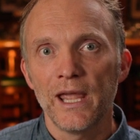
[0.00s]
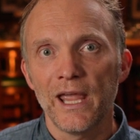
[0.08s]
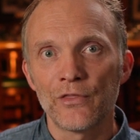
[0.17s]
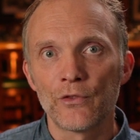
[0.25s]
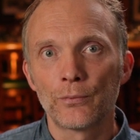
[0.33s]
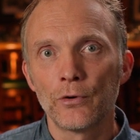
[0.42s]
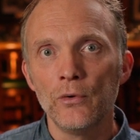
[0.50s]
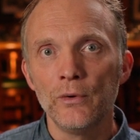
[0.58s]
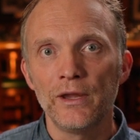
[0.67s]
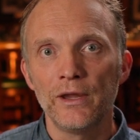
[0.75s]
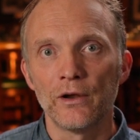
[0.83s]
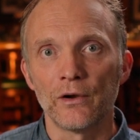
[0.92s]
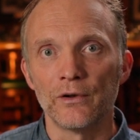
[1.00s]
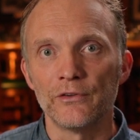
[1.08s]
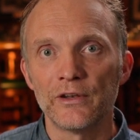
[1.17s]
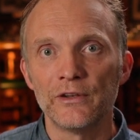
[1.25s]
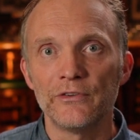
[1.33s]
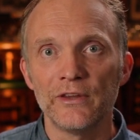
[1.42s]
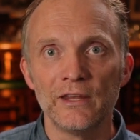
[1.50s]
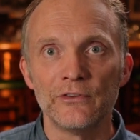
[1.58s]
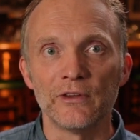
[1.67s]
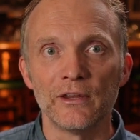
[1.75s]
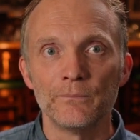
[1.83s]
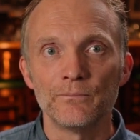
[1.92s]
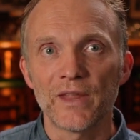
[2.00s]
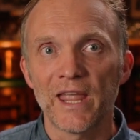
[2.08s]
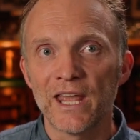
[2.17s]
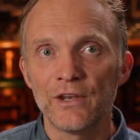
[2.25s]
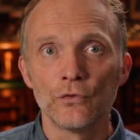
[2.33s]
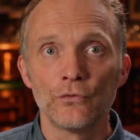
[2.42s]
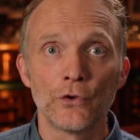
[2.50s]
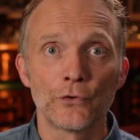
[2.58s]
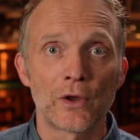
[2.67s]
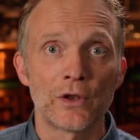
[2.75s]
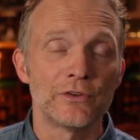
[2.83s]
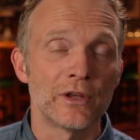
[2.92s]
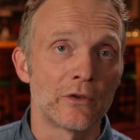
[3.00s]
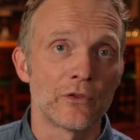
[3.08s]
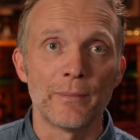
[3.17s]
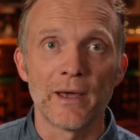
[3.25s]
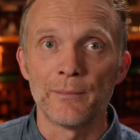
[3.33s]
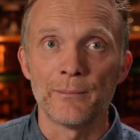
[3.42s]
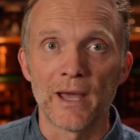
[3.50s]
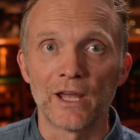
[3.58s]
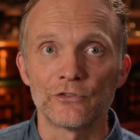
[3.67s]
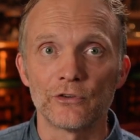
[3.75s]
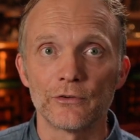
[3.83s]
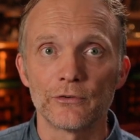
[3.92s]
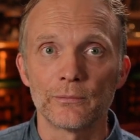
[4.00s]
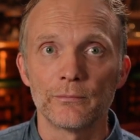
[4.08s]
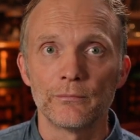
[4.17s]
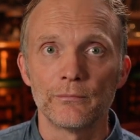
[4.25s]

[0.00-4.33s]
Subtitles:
And the pro here is that it's easy, and you'll filter out a ton of the bad matches.